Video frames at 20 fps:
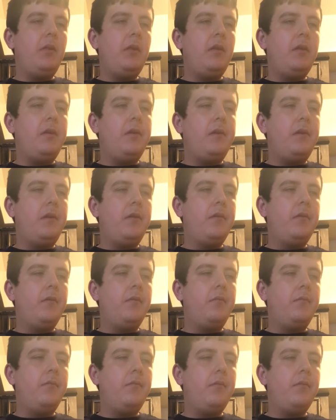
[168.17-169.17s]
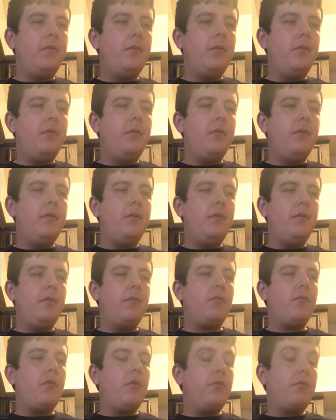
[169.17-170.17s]
you know, the
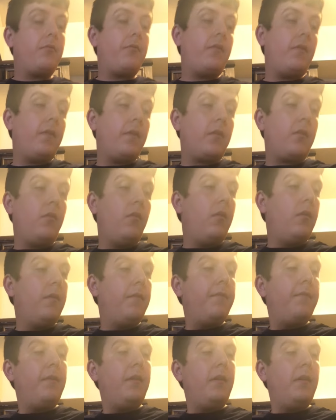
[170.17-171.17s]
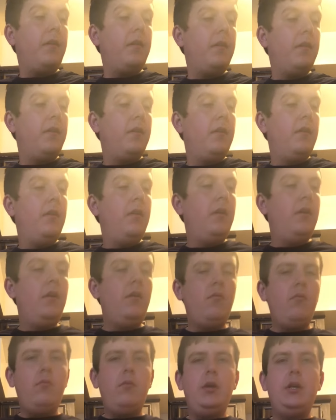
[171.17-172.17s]
roast of the coffee,
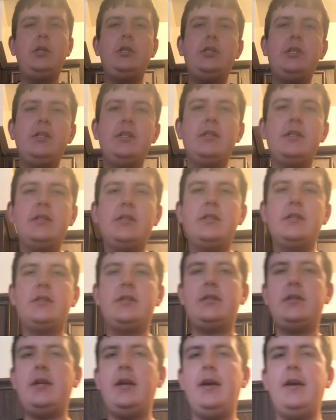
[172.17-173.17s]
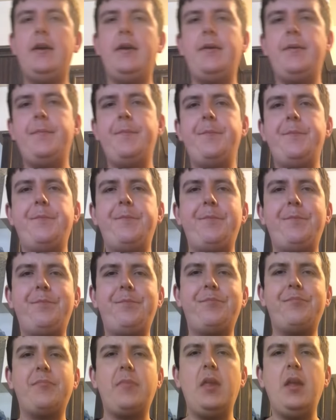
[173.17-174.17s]
which is,
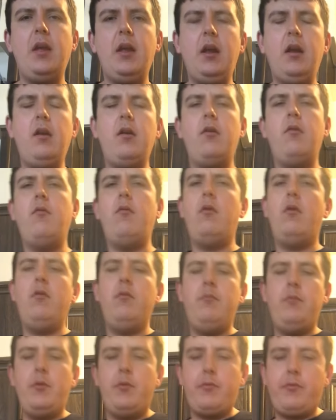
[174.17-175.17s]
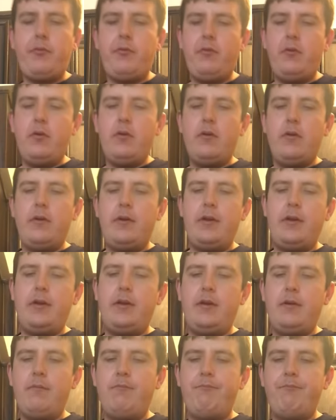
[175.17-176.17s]
you know, almost
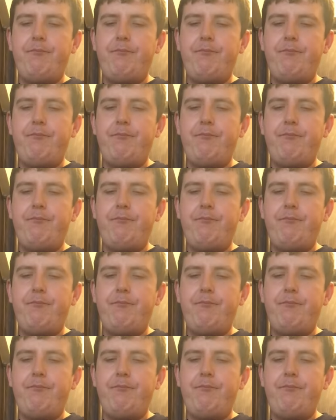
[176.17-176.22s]
non-apparent.